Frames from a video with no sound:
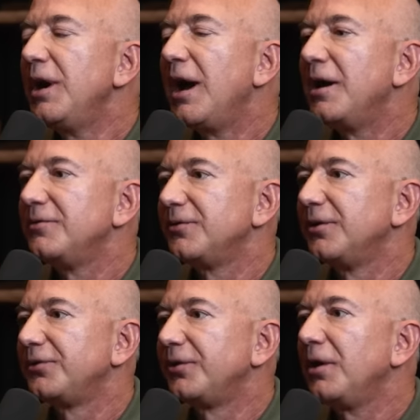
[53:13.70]
have
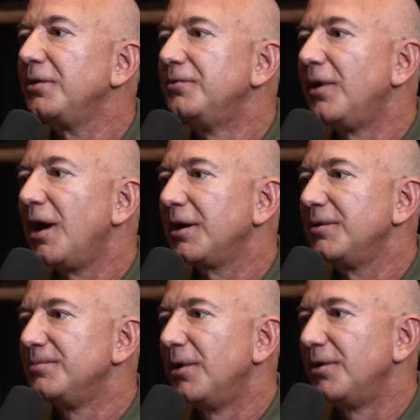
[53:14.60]
a solid
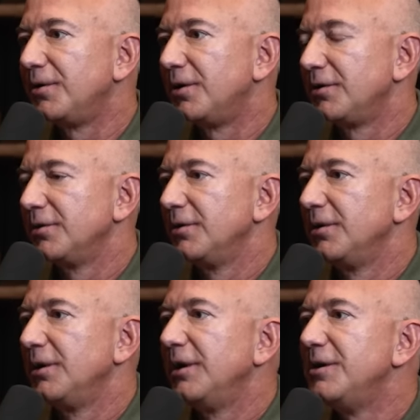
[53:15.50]
rocket motor
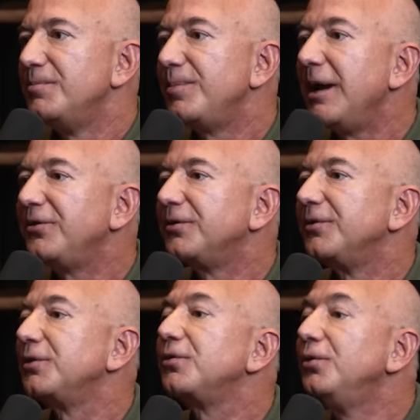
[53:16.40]
in the base of
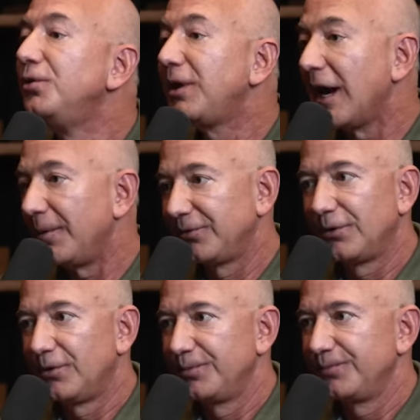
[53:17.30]
the crew
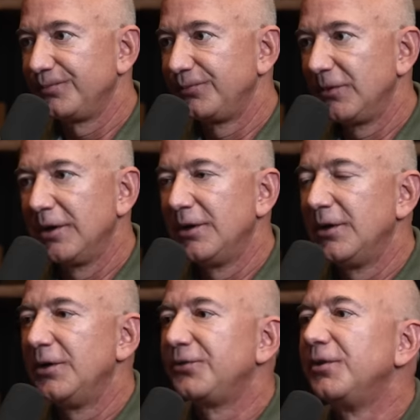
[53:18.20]
capsule,
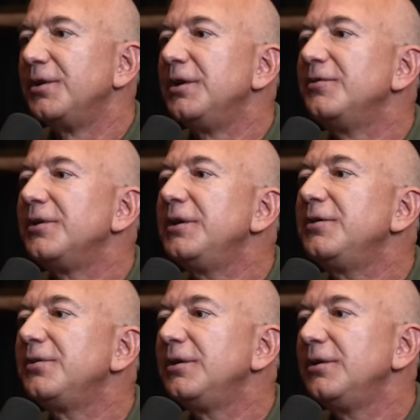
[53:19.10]
so that if
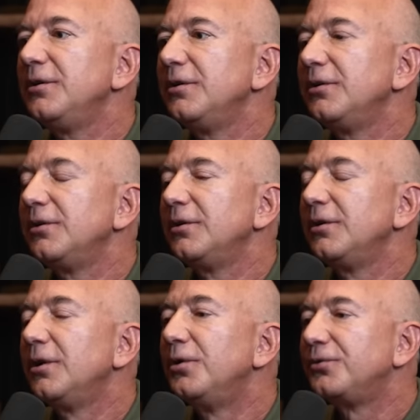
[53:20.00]
anything
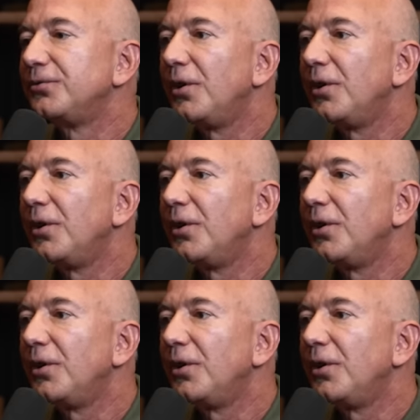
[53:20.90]
goes